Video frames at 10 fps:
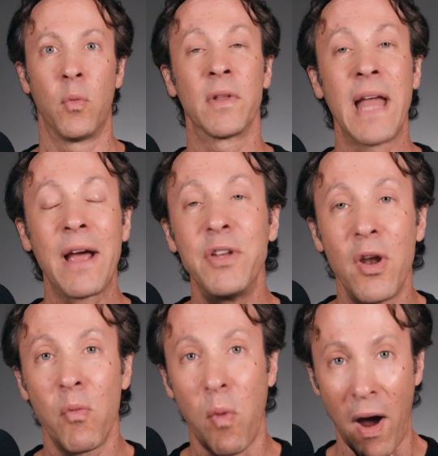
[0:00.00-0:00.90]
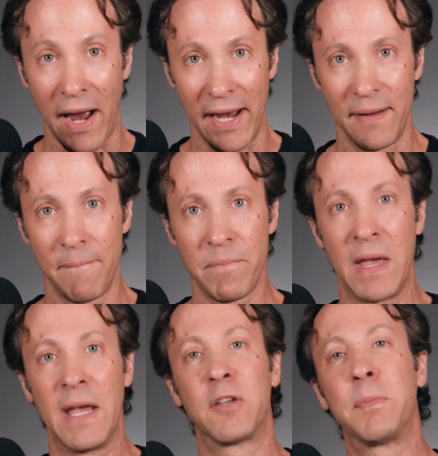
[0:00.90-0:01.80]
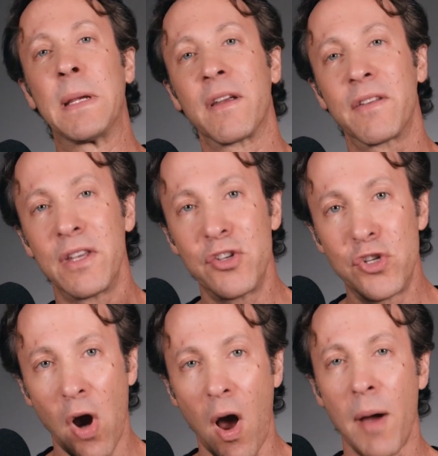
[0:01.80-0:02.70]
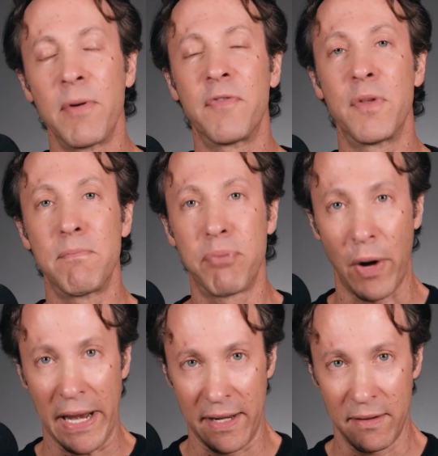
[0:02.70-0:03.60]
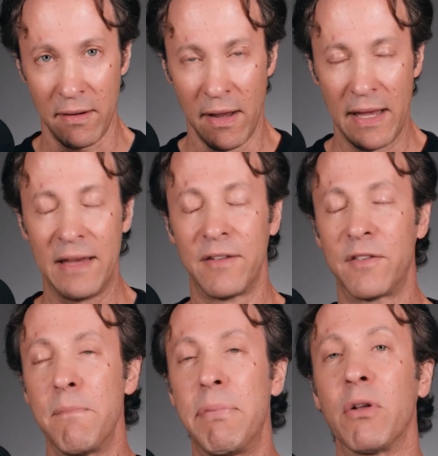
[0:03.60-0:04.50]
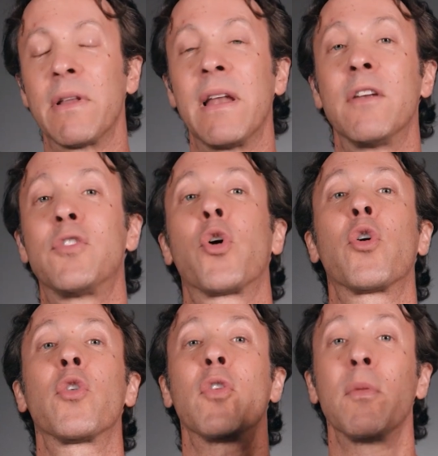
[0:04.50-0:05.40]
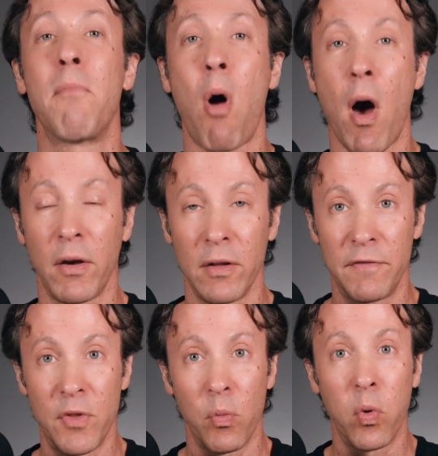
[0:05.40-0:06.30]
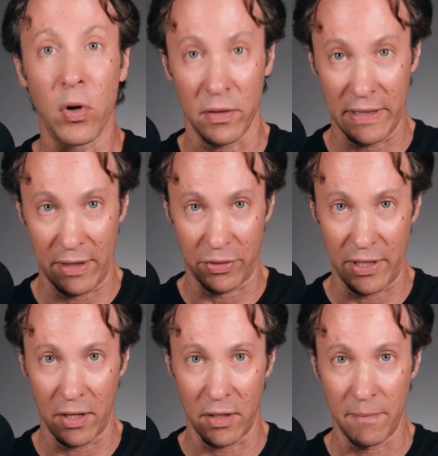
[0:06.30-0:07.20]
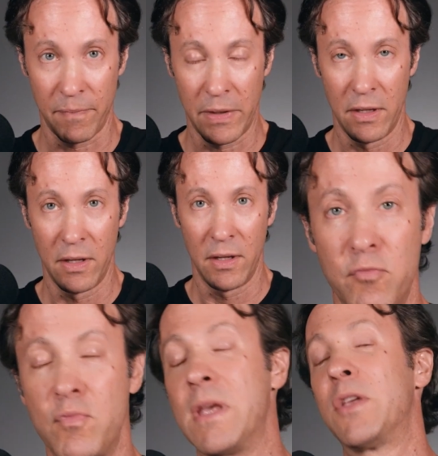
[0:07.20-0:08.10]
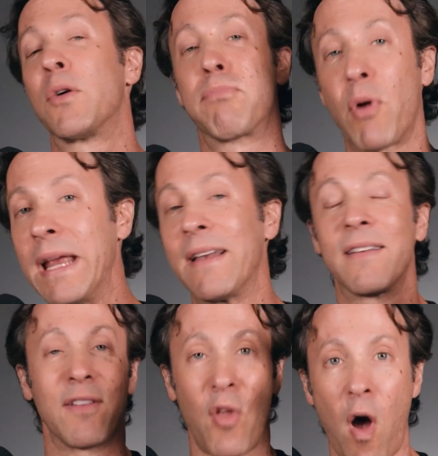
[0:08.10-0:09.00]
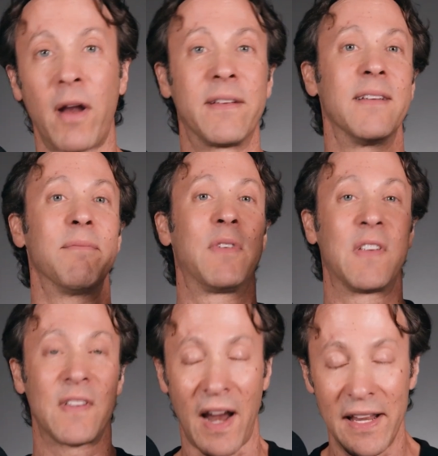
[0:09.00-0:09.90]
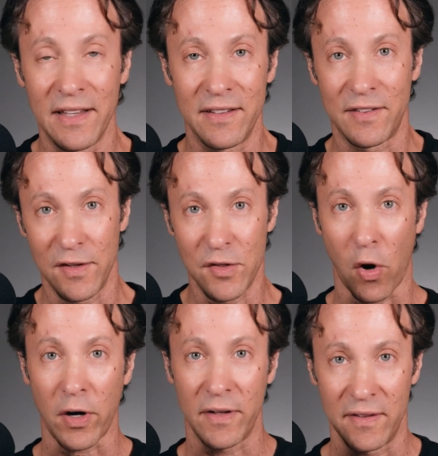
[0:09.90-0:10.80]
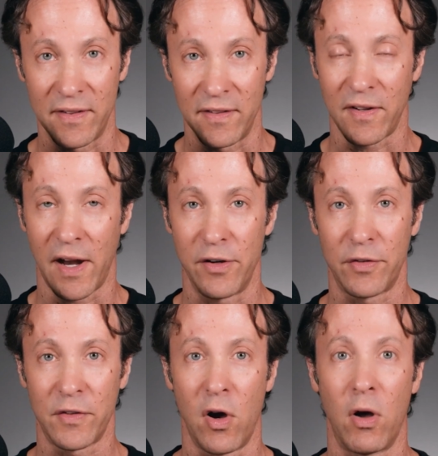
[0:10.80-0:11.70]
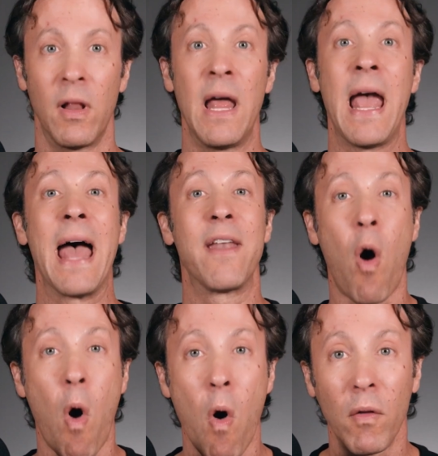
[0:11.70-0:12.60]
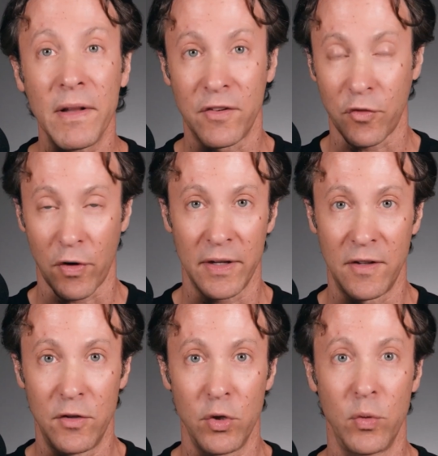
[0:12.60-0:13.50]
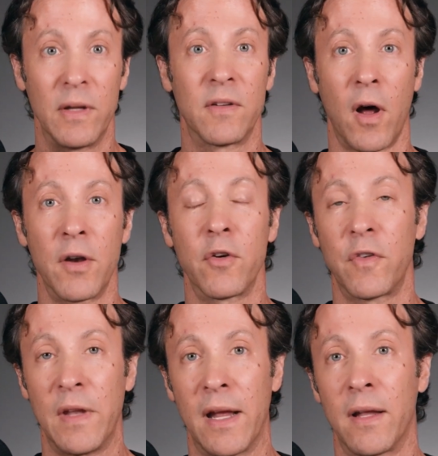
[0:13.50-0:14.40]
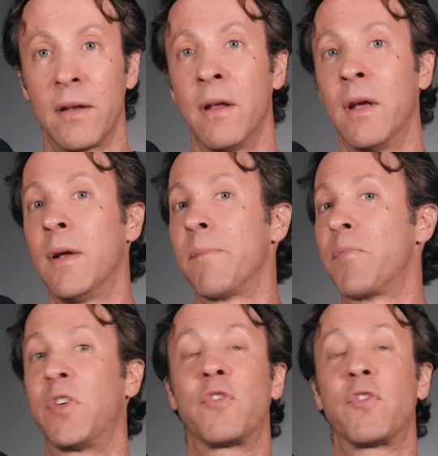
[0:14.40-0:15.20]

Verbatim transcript: Well, now you know why. It's because the job of the brain is to build an internal model of the world out there. Your brain is locked in silence and darkness inside your skull, and all it's trying to do is understand the